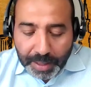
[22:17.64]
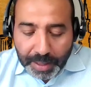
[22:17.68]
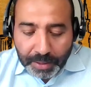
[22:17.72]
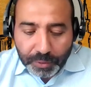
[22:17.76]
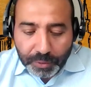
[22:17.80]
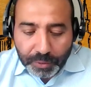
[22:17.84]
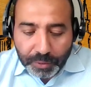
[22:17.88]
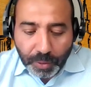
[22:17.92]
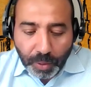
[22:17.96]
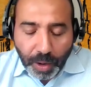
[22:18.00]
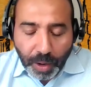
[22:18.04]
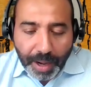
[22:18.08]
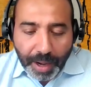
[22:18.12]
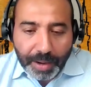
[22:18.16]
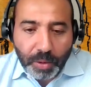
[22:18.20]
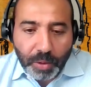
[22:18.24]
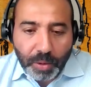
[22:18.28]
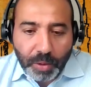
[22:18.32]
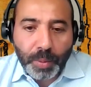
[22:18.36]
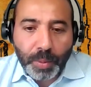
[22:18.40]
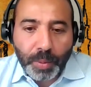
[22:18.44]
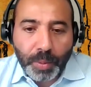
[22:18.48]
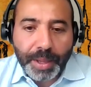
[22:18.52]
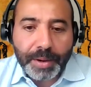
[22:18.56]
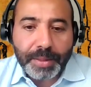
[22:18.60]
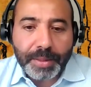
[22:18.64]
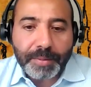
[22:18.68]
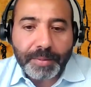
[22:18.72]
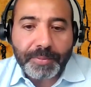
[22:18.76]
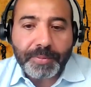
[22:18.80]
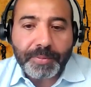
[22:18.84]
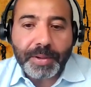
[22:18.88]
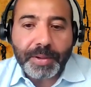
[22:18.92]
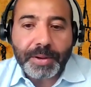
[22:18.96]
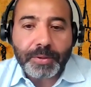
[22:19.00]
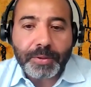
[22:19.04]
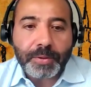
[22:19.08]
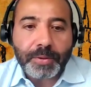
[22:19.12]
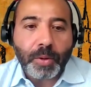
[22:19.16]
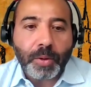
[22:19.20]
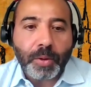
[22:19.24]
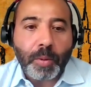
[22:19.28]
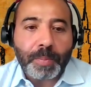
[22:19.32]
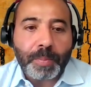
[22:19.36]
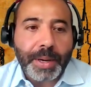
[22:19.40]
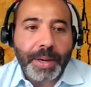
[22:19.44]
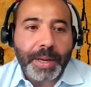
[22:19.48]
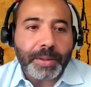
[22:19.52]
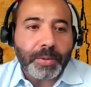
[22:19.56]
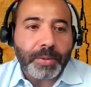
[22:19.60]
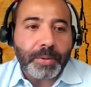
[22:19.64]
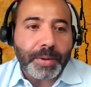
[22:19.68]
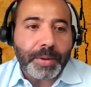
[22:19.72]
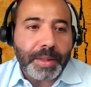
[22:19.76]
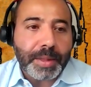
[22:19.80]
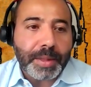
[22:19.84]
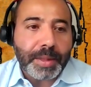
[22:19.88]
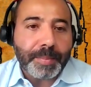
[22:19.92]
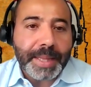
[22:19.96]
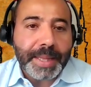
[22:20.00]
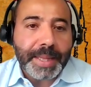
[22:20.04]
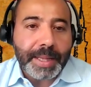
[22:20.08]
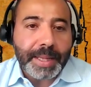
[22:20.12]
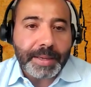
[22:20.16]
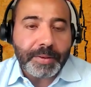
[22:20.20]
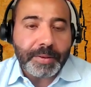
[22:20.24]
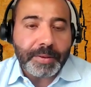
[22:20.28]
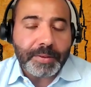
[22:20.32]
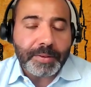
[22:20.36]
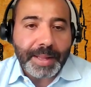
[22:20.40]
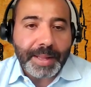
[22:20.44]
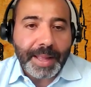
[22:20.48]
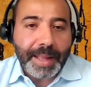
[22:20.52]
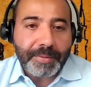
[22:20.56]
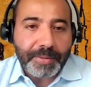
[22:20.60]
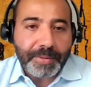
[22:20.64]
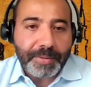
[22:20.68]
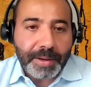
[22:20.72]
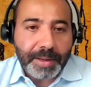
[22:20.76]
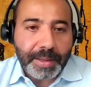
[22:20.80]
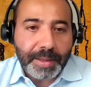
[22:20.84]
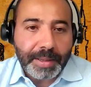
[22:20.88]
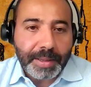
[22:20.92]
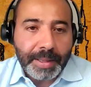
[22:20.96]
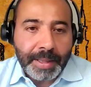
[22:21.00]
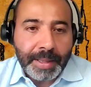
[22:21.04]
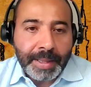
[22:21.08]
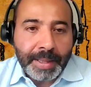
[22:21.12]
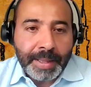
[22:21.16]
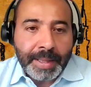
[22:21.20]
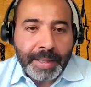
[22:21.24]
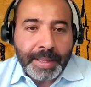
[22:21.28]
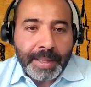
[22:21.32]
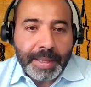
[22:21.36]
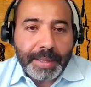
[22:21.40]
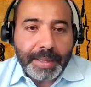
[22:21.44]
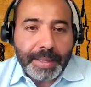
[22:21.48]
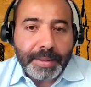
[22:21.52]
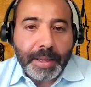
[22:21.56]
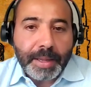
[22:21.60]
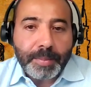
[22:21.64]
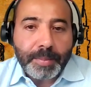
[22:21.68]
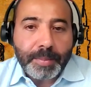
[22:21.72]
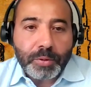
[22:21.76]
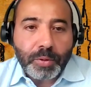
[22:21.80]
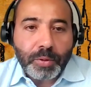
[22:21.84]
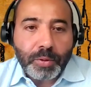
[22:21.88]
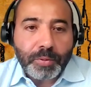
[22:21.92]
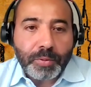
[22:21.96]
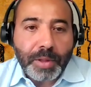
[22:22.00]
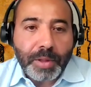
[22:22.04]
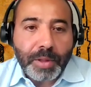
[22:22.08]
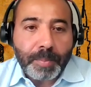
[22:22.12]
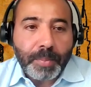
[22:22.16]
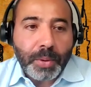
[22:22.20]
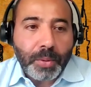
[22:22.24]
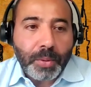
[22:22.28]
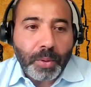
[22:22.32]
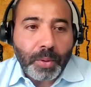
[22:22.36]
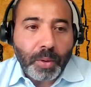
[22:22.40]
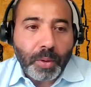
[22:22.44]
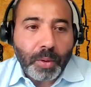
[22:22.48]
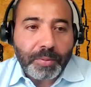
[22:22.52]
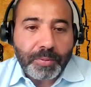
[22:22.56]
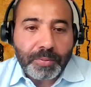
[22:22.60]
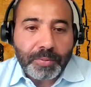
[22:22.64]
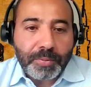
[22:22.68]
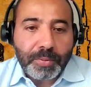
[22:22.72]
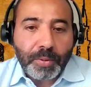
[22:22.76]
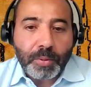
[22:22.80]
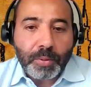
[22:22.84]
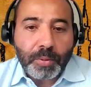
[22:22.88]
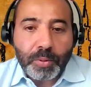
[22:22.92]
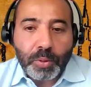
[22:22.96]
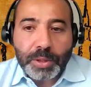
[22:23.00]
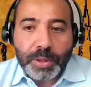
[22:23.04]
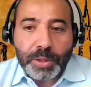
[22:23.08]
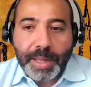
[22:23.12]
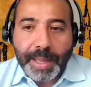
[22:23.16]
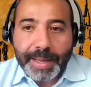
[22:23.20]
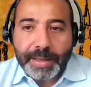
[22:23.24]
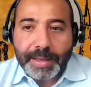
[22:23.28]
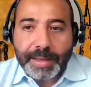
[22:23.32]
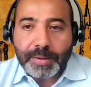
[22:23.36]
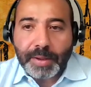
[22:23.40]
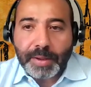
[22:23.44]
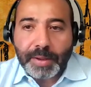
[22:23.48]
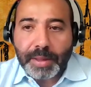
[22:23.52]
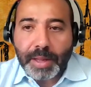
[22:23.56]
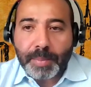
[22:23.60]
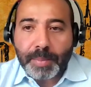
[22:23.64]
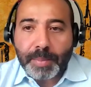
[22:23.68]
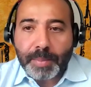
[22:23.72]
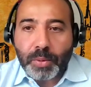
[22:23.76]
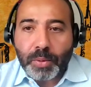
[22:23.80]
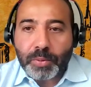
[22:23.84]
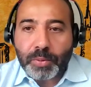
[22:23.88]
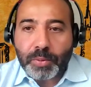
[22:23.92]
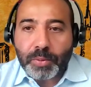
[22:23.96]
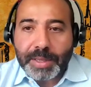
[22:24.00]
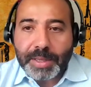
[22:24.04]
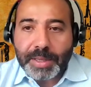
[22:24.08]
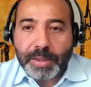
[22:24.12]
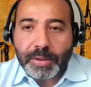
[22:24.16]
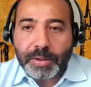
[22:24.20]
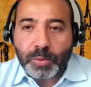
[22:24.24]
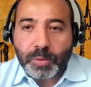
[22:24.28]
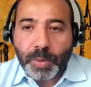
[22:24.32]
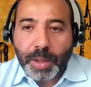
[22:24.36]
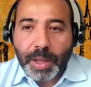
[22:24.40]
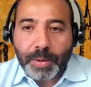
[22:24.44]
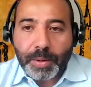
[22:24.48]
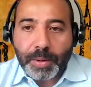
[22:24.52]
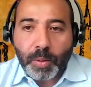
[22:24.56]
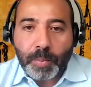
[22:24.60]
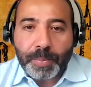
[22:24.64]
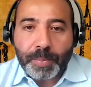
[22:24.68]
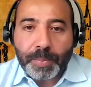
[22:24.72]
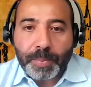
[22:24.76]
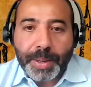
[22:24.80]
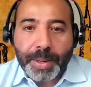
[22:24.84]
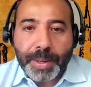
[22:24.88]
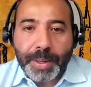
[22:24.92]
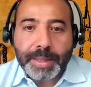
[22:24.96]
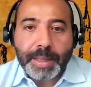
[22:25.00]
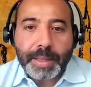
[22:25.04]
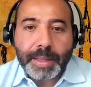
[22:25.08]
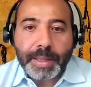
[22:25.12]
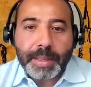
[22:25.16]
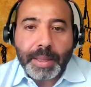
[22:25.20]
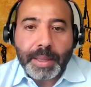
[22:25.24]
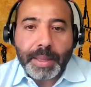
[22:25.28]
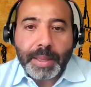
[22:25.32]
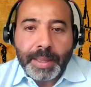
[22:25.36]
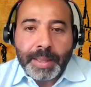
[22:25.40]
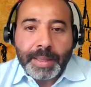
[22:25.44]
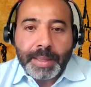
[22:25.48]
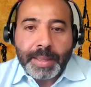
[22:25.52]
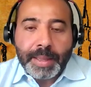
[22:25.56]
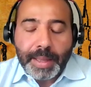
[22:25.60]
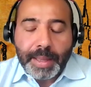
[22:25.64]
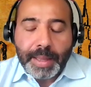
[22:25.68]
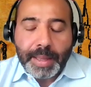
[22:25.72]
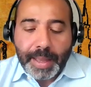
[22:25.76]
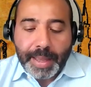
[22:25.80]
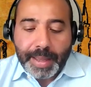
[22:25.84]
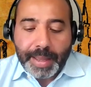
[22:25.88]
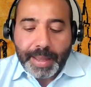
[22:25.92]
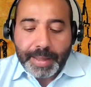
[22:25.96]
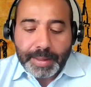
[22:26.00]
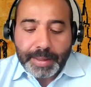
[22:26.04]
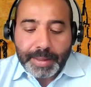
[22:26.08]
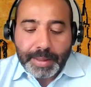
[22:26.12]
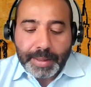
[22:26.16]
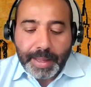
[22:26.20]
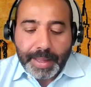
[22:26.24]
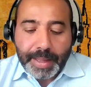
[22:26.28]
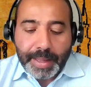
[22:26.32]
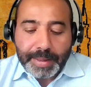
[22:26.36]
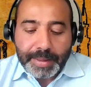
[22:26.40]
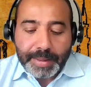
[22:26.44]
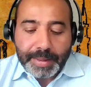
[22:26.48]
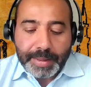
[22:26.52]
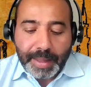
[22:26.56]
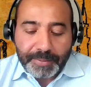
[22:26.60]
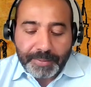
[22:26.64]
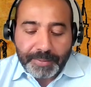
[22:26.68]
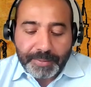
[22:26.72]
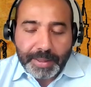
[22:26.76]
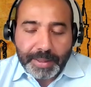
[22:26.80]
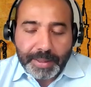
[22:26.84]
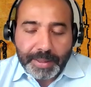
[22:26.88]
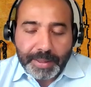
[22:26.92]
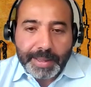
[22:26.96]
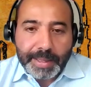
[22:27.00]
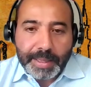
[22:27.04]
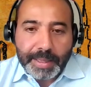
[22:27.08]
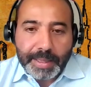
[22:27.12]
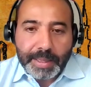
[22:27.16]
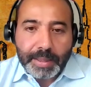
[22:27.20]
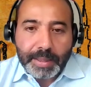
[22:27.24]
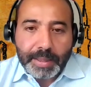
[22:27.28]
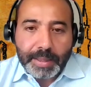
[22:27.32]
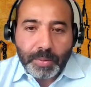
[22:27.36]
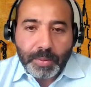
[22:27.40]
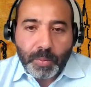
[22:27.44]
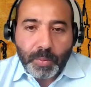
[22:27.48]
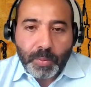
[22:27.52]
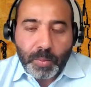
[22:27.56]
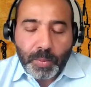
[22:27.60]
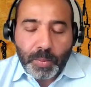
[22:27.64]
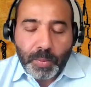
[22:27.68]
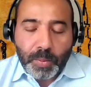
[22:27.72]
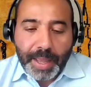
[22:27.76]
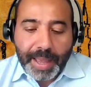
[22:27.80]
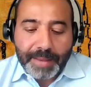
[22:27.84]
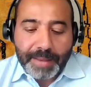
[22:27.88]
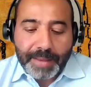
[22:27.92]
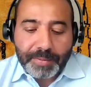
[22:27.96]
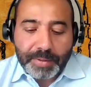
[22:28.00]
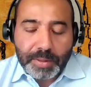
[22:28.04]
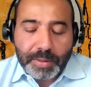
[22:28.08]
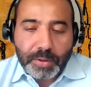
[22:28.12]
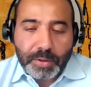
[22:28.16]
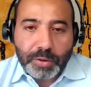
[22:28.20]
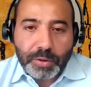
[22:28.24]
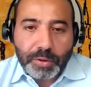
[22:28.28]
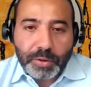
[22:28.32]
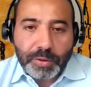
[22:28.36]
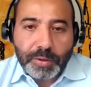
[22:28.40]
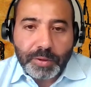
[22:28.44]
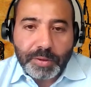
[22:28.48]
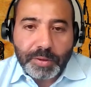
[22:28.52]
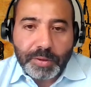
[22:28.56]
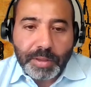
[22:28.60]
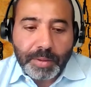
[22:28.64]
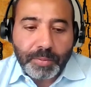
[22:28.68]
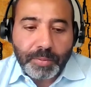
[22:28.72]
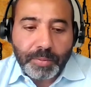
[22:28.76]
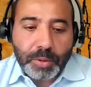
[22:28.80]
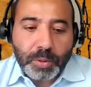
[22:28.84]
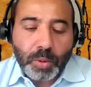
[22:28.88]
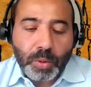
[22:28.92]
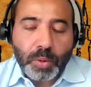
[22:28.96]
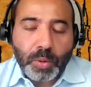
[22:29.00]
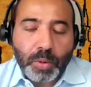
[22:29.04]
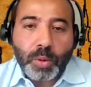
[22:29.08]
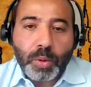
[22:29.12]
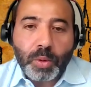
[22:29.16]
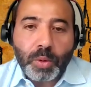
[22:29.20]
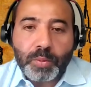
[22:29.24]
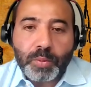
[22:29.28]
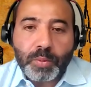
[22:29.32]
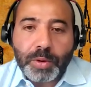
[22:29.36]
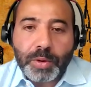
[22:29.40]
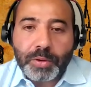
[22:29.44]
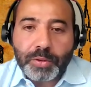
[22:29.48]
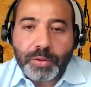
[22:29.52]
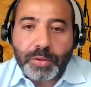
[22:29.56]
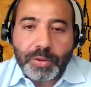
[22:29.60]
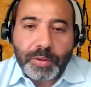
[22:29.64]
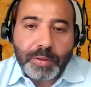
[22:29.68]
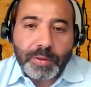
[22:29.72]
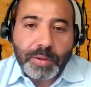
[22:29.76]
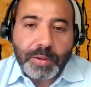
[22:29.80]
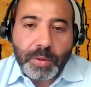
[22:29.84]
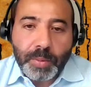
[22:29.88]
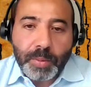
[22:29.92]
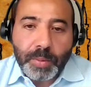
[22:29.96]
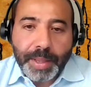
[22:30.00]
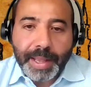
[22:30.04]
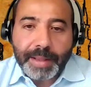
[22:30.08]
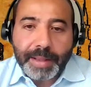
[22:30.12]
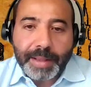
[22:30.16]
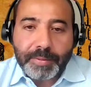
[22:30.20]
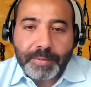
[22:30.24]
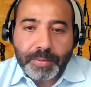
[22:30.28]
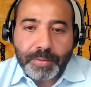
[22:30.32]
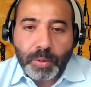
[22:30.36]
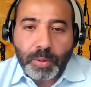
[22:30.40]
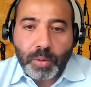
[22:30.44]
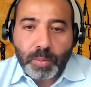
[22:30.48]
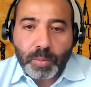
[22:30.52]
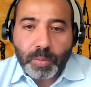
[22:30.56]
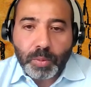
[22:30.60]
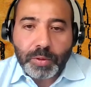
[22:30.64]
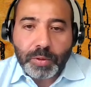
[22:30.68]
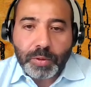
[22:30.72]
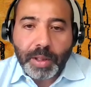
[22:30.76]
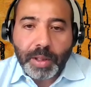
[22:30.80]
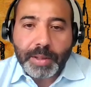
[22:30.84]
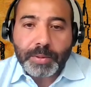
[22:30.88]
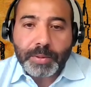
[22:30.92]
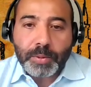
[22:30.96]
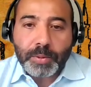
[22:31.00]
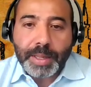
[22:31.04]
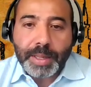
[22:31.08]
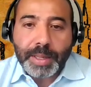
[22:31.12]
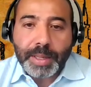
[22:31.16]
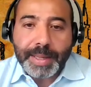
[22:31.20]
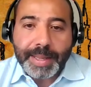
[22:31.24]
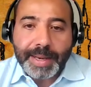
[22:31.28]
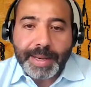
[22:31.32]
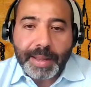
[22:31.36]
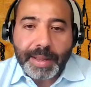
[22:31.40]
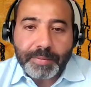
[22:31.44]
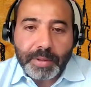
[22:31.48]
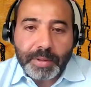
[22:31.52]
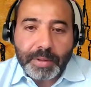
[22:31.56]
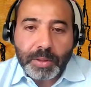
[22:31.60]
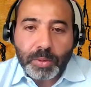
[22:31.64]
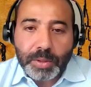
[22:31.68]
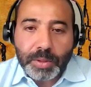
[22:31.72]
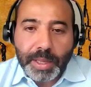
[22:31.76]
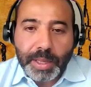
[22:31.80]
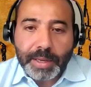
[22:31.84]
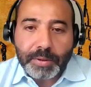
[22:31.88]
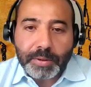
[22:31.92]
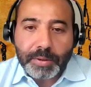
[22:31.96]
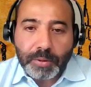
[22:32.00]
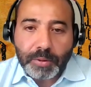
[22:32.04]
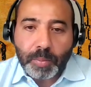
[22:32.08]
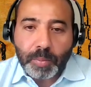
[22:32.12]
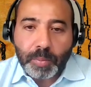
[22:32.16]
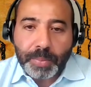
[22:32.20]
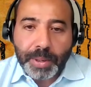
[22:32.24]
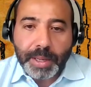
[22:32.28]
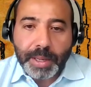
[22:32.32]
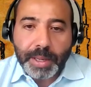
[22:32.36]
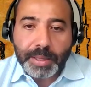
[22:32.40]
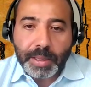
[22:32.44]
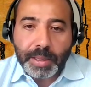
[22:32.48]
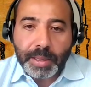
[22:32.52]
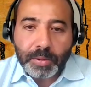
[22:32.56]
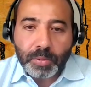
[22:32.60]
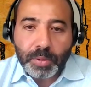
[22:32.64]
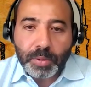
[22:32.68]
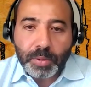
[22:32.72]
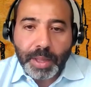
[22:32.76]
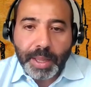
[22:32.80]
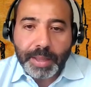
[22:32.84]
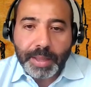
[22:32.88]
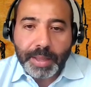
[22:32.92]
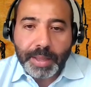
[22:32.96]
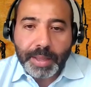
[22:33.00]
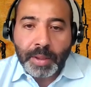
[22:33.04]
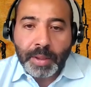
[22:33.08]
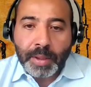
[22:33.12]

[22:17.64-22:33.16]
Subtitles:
So Accor, we are the first operator in the Middle East and Africa in terms of number of hotels and number of keys we are operating. And definitely we have in the GCC, if we talk all over GCC, we have almost 111 hotels operating today.